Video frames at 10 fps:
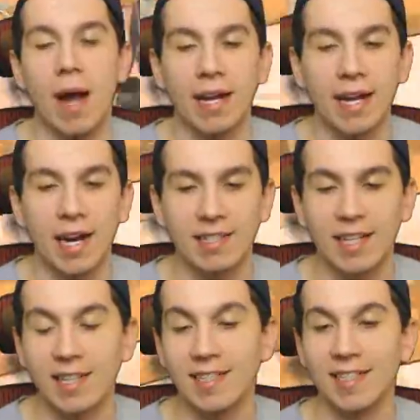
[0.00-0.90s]
my gosh,
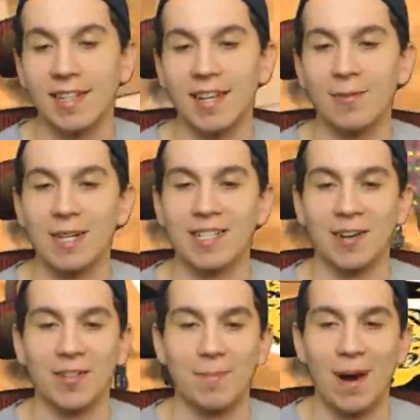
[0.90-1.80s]
instantly we
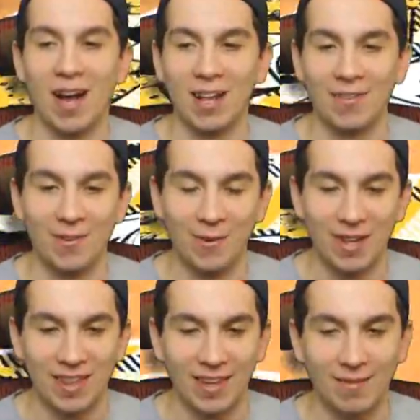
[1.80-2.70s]
turned the ball over
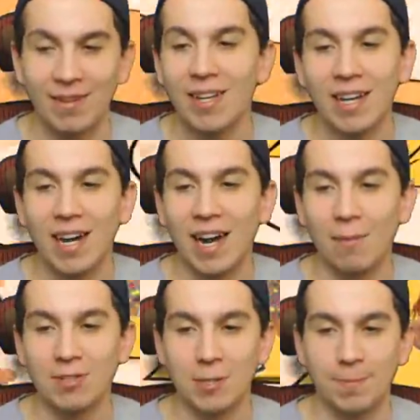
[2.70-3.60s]
with him.
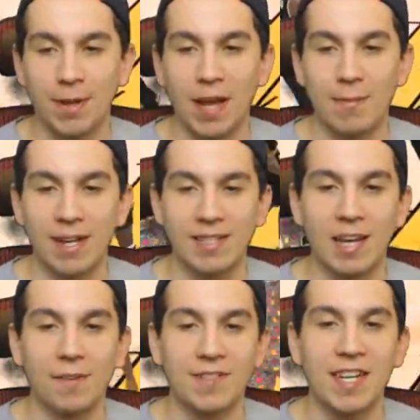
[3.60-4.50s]
I'm just playing
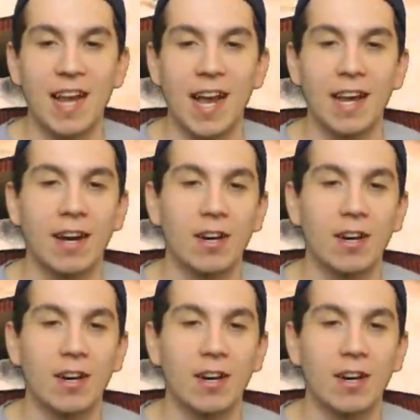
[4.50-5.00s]
myself today.